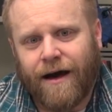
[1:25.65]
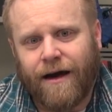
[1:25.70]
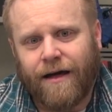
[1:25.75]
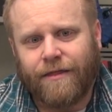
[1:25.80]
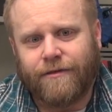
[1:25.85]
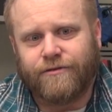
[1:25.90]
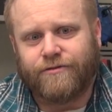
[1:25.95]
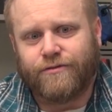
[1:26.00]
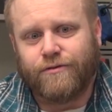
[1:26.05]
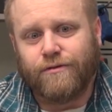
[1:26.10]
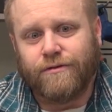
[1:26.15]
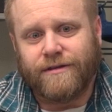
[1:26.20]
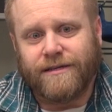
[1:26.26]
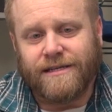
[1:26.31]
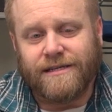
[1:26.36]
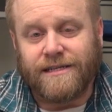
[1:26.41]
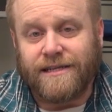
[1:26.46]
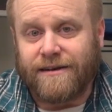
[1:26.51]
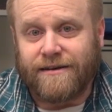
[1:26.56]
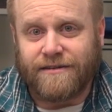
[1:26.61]
The truth
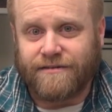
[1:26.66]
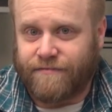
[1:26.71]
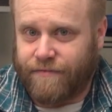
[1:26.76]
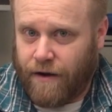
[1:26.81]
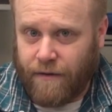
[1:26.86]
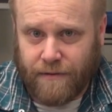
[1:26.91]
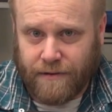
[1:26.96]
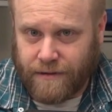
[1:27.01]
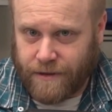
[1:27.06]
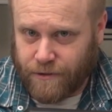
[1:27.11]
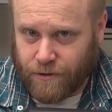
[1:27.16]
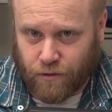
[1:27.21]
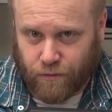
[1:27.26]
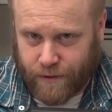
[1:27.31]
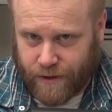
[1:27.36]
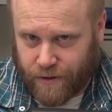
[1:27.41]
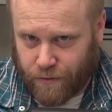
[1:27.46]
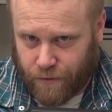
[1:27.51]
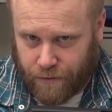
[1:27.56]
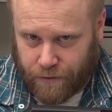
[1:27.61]
is there's very little
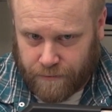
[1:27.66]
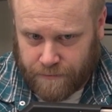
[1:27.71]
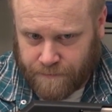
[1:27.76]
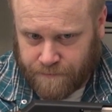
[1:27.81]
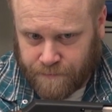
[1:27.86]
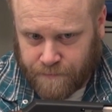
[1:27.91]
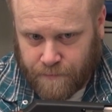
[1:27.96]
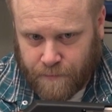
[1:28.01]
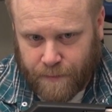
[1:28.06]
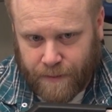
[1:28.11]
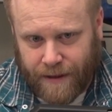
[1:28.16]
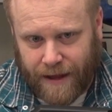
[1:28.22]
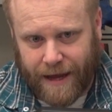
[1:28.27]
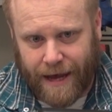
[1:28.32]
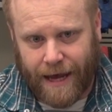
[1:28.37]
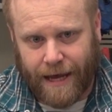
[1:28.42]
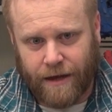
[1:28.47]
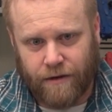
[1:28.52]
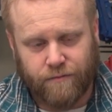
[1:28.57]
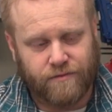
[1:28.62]
recoil.
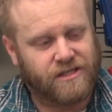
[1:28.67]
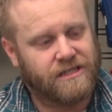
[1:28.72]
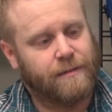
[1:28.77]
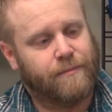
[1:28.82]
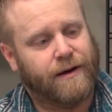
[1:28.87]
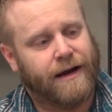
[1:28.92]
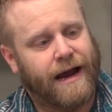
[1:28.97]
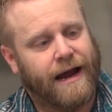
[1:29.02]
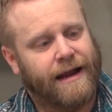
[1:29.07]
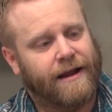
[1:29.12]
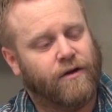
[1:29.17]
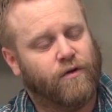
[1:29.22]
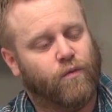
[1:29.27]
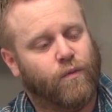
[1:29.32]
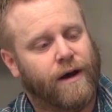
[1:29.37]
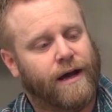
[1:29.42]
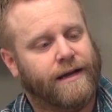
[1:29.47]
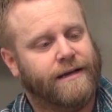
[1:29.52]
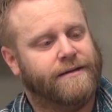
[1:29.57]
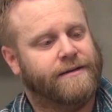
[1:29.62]
A reciprocating
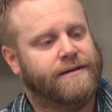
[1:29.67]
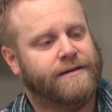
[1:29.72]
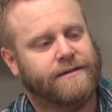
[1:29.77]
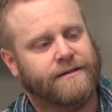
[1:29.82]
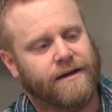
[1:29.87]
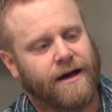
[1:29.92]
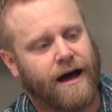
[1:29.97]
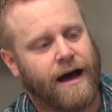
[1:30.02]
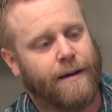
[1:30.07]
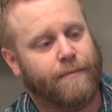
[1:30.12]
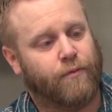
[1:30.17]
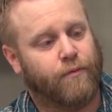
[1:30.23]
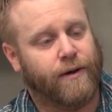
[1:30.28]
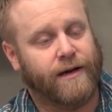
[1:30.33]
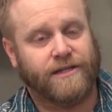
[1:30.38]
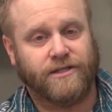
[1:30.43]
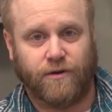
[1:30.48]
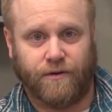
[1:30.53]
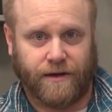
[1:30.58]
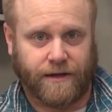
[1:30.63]
weight
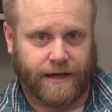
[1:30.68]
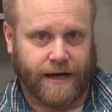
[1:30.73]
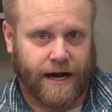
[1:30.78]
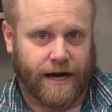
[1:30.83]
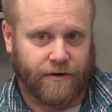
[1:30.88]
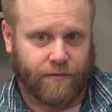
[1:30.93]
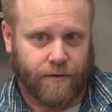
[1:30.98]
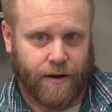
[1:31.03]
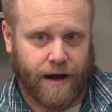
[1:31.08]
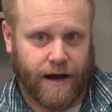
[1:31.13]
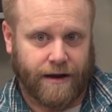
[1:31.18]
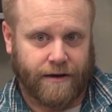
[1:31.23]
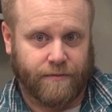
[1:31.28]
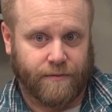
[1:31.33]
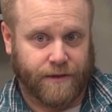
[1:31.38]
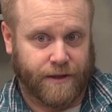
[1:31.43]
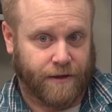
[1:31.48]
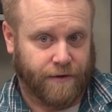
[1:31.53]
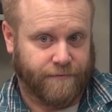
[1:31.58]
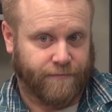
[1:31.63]
operates on a guide rod
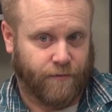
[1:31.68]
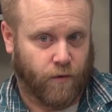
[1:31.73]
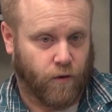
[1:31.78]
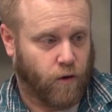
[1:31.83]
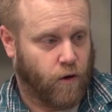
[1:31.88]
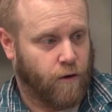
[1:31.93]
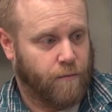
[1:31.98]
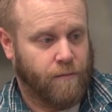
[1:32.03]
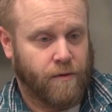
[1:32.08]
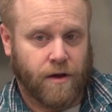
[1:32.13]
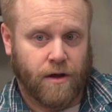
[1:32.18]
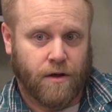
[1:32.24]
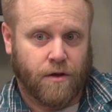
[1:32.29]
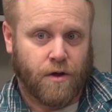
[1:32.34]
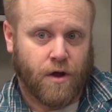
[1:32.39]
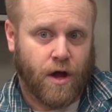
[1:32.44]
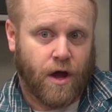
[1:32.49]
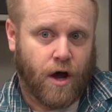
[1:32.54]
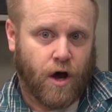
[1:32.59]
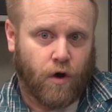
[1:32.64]
within the forearm,
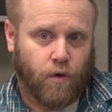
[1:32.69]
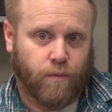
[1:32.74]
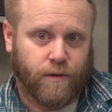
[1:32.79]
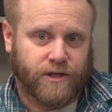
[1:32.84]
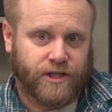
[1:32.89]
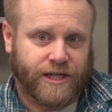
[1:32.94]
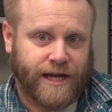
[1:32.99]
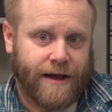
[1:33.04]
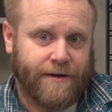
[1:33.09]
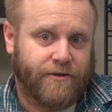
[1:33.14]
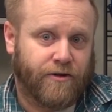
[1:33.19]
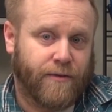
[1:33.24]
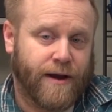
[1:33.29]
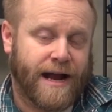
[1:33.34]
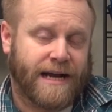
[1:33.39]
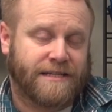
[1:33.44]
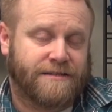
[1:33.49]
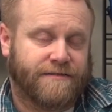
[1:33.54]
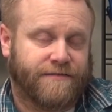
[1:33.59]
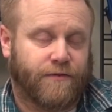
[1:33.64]
which
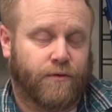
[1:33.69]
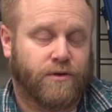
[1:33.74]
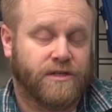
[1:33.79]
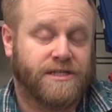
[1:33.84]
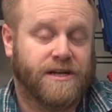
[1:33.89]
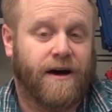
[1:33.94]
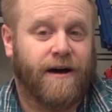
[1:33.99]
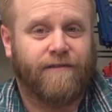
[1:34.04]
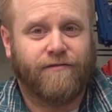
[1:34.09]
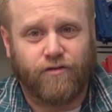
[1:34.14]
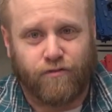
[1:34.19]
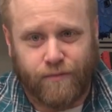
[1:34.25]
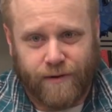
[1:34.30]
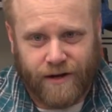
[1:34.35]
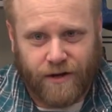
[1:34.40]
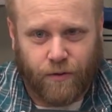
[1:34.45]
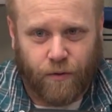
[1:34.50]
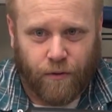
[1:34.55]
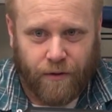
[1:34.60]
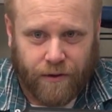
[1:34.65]
counteracts the force of the
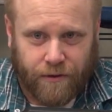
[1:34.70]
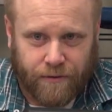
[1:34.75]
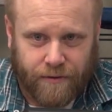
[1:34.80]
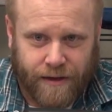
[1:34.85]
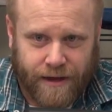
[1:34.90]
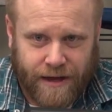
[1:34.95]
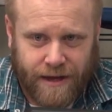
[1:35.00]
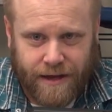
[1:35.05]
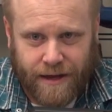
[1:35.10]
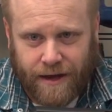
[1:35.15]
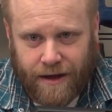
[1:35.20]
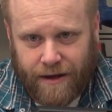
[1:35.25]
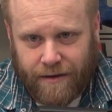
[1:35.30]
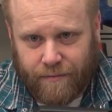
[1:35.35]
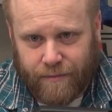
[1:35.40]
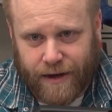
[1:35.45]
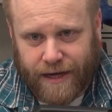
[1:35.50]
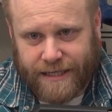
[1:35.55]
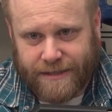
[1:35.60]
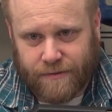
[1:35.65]
recoil
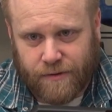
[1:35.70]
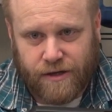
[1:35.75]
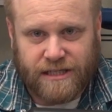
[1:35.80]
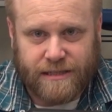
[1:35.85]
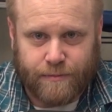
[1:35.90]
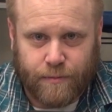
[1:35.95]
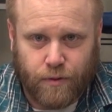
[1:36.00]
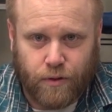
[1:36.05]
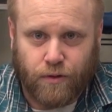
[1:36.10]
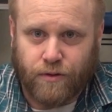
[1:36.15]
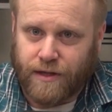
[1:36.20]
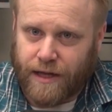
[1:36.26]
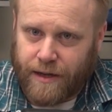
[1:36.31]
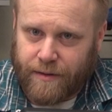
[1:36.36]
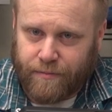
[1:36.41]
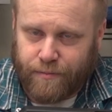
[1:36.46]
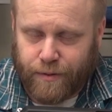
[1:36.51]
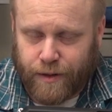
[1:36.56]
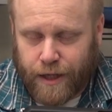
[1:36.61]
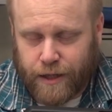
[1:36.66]
and makes for a smooth
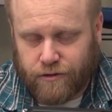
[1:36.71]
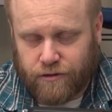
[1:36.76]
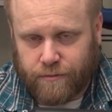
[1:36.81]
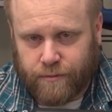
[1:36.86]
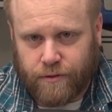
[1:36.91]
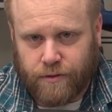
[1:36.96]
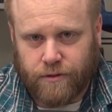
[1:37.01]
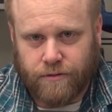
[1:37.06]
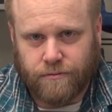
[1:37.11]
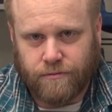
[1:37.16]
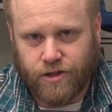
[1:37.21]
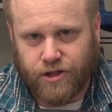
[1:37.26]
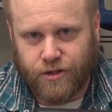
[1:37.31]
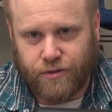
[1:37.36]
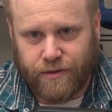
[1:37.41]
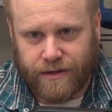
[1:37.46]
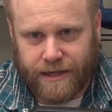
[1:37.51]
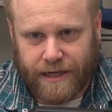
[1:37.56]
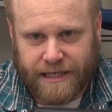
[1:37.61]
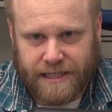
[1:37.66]
and pleasurable
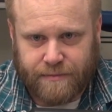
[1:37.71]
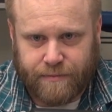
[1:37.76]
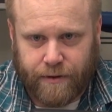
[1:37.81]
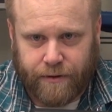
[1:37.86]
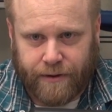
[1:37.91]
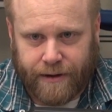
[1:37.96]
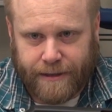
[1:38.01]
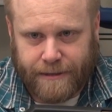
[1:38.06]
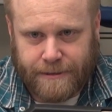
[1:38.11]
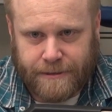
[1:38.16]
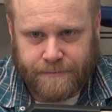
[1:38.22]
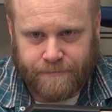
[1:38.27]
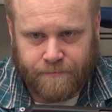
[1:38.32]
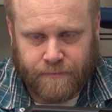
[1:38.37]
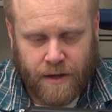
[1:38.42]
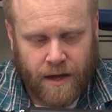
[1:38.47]
shooting experience.